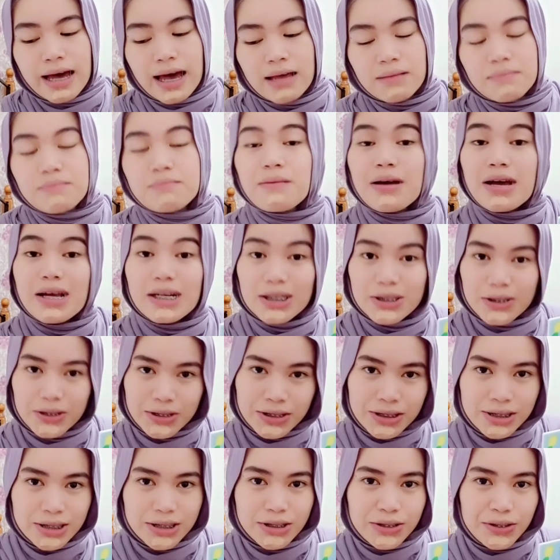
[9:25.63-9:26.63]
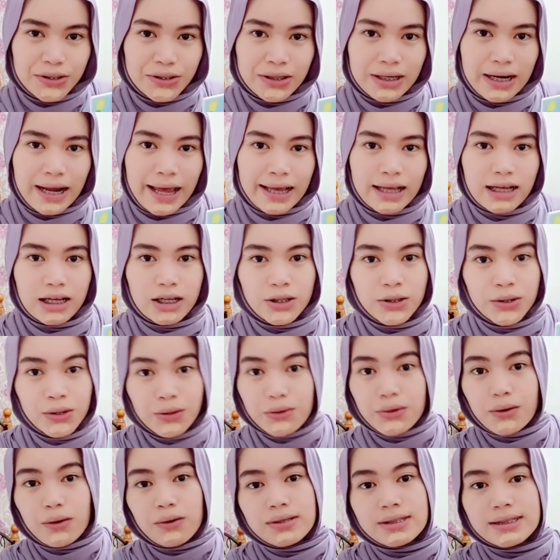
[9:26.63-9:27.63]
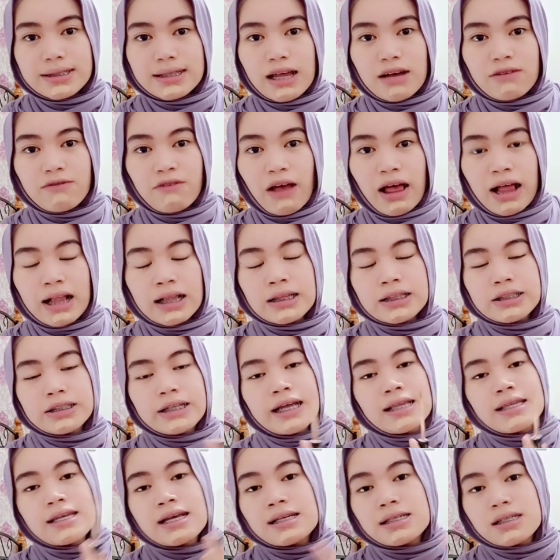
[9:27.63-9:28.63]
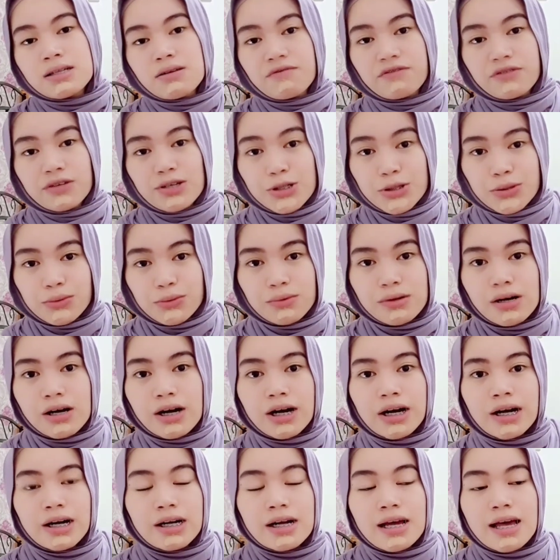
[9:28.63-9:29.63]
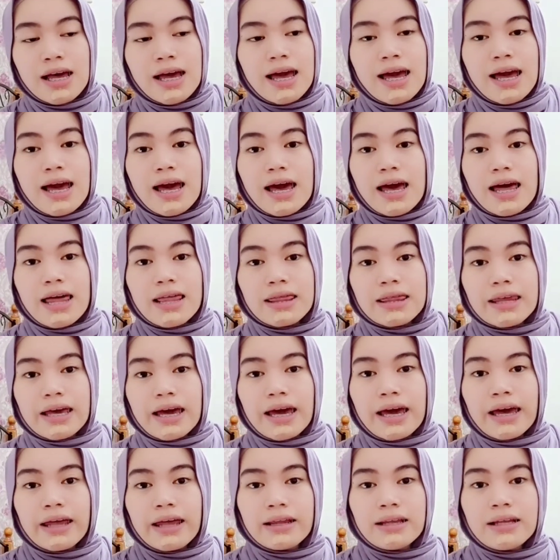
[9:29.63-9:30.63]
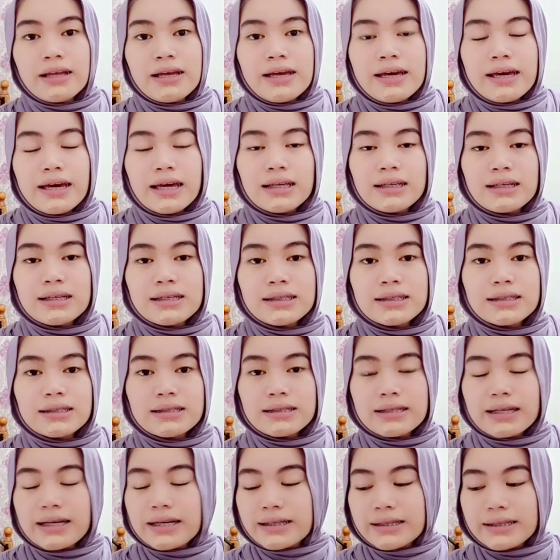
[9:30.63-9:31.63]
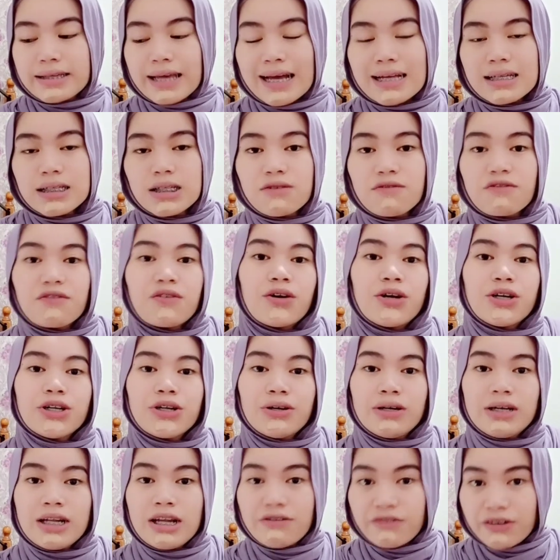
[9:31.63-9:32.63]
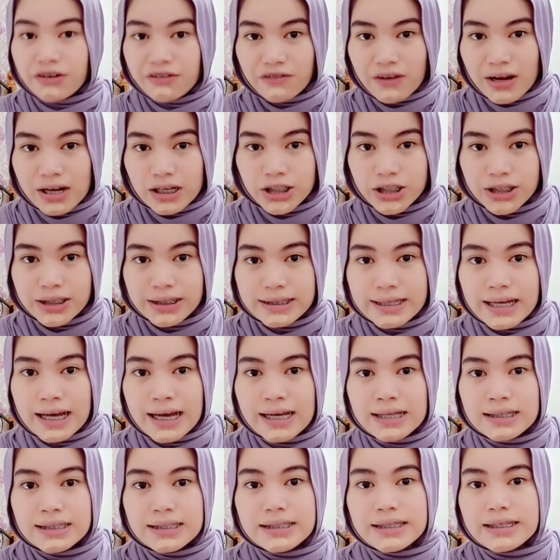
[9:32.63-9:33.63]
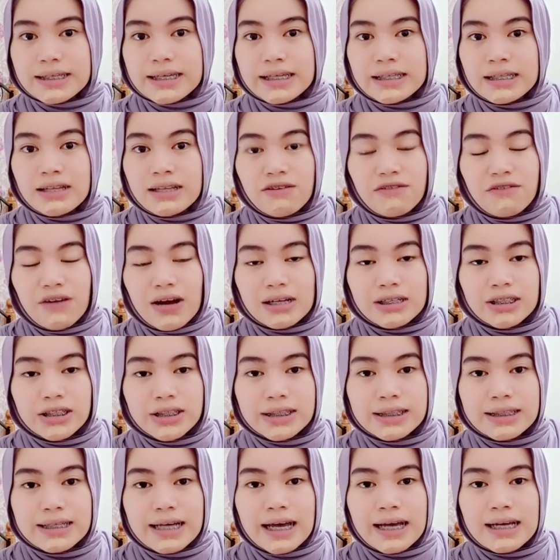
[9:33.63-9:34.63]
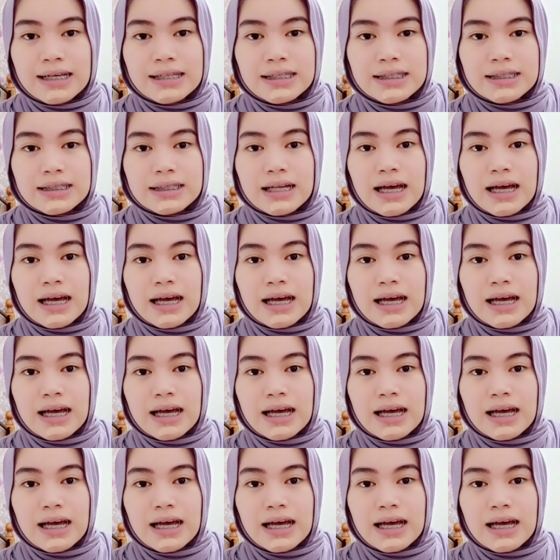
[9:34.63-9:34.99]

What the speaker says: measures your like glucose level, that is for sugar, and then it tests for your liver function test, kidney function test,